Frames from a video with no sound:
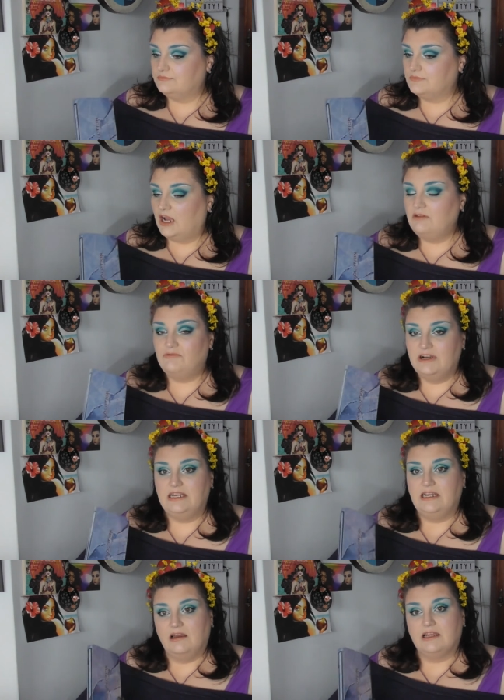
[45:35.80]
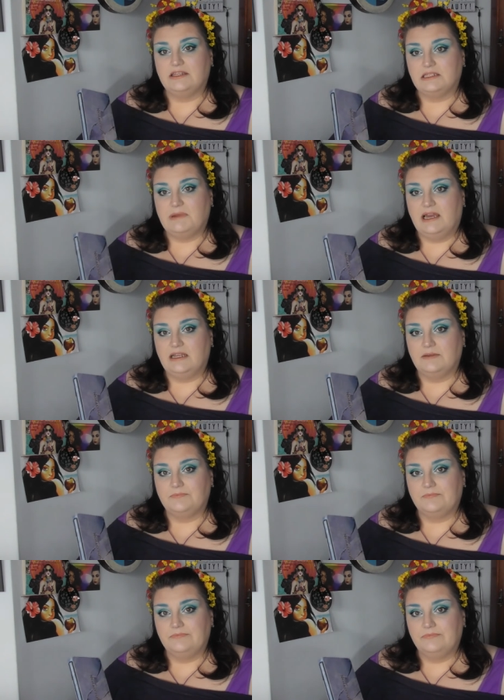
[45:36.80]
I really like this palette.
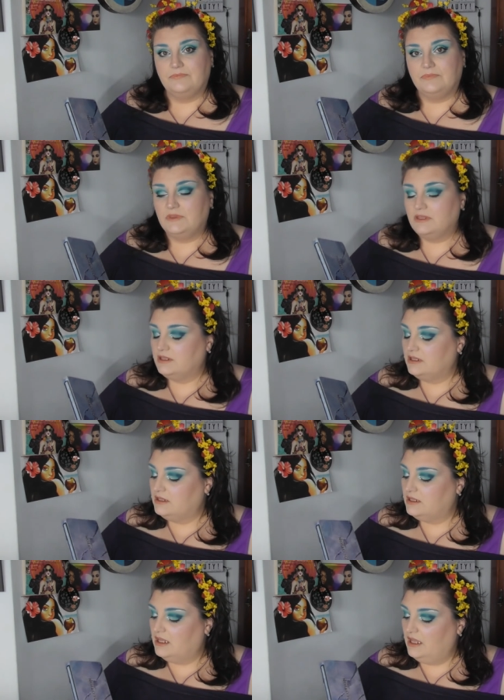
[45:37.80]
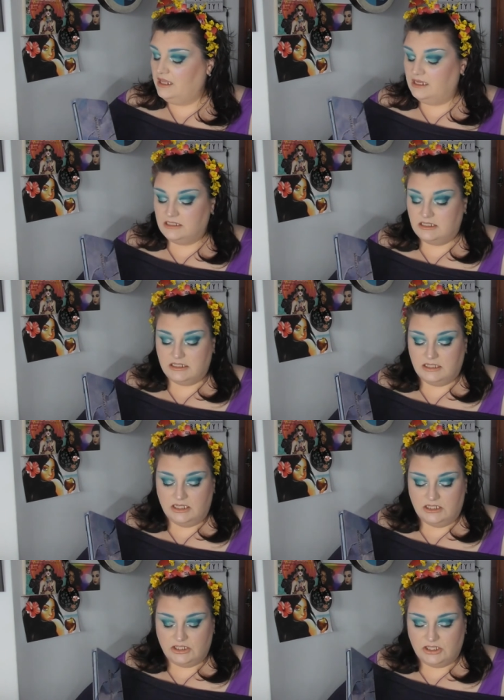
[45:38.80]
It's
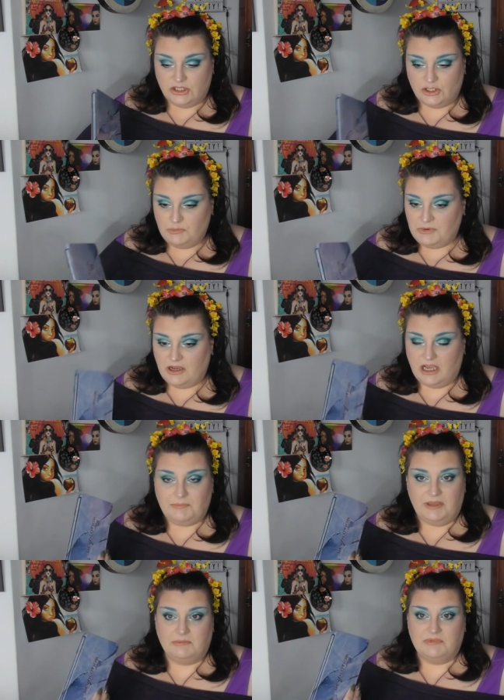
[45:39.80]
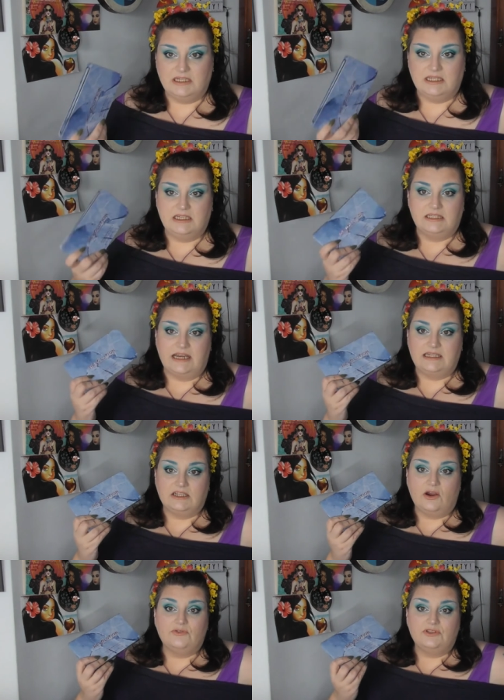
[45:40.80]
super high pigmented. It's, it's
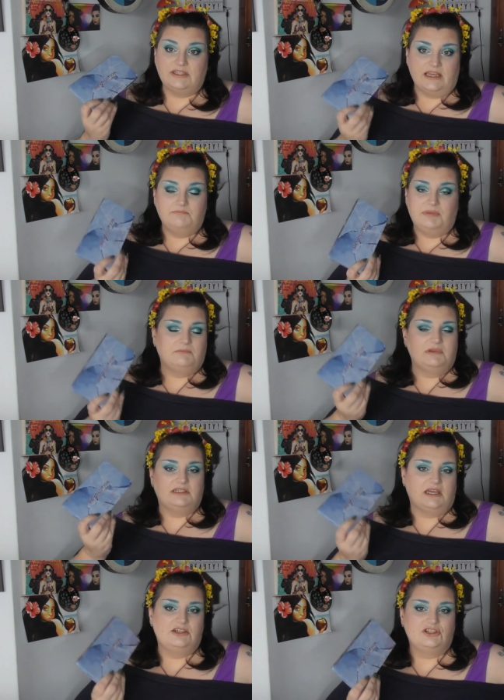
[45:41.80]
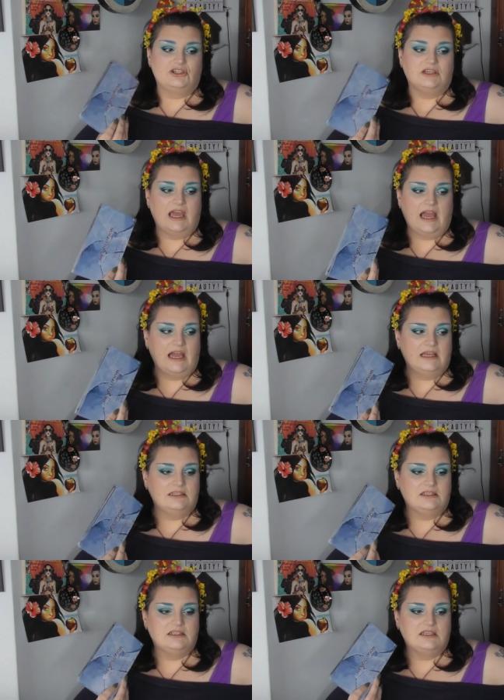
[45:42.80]
got the same pigmentation
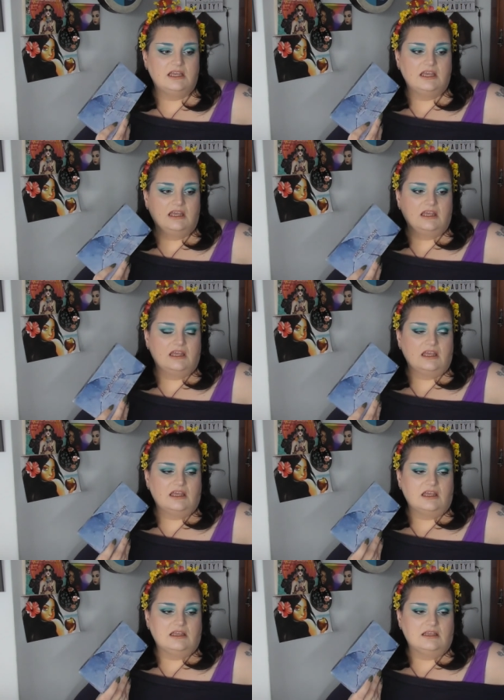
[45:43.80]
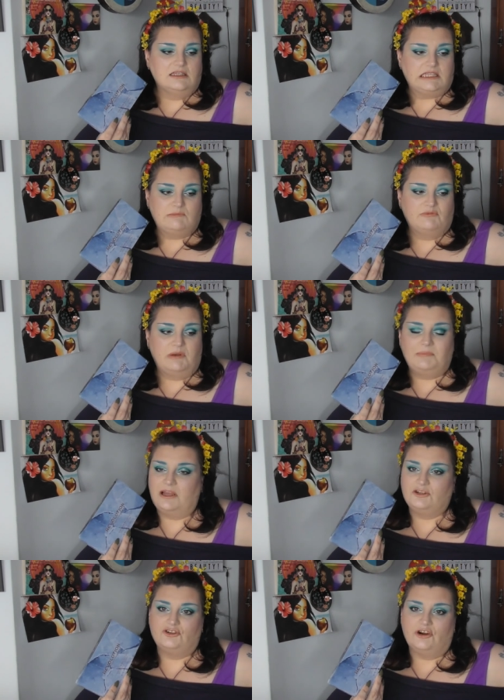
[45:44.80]
as some of my
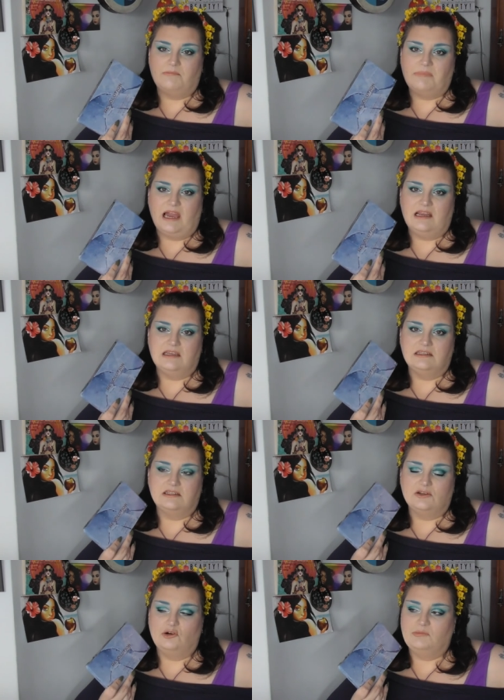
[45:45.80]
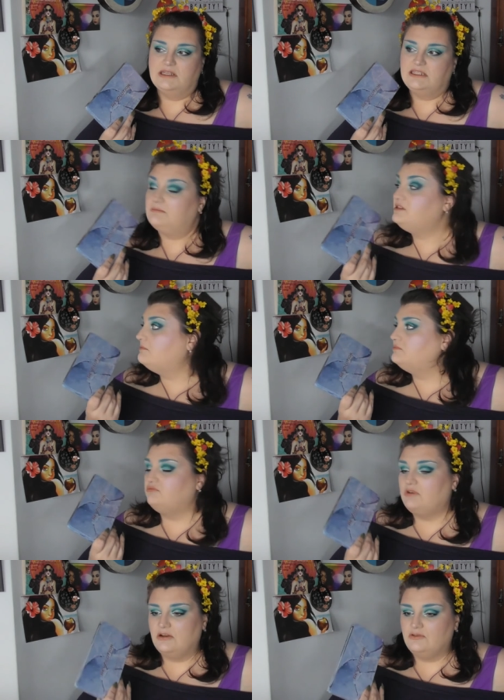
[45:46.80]
Blush Tribe palettes or my September
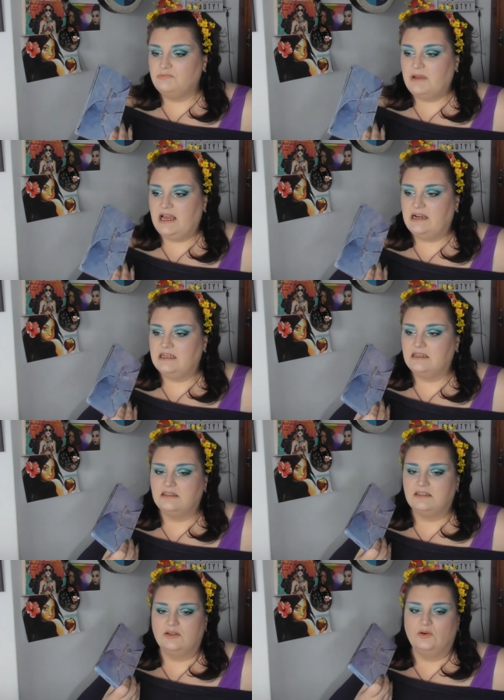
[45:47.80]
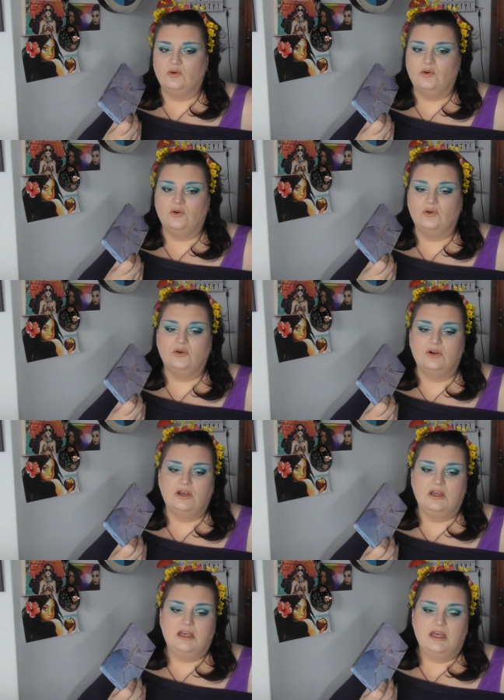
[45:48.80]
Rose palettes, or
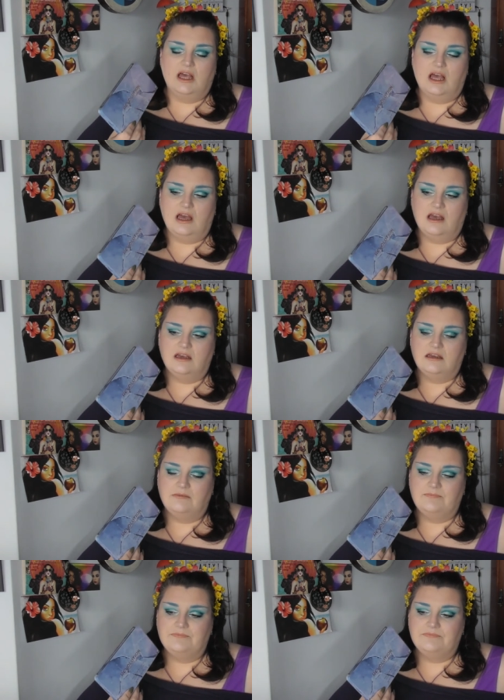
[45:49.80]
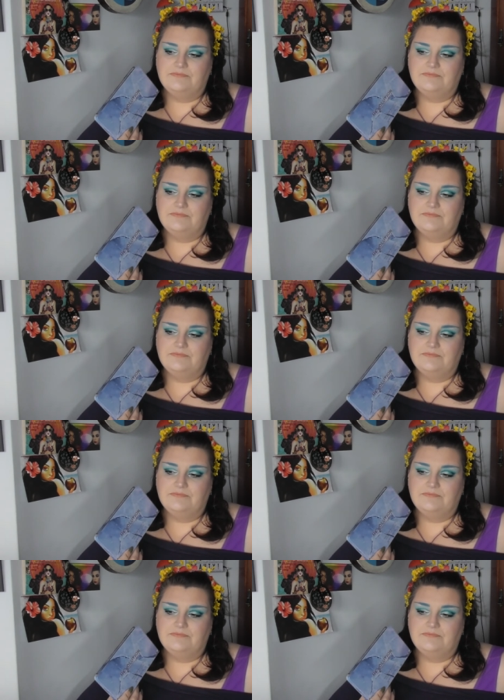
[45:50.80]
um,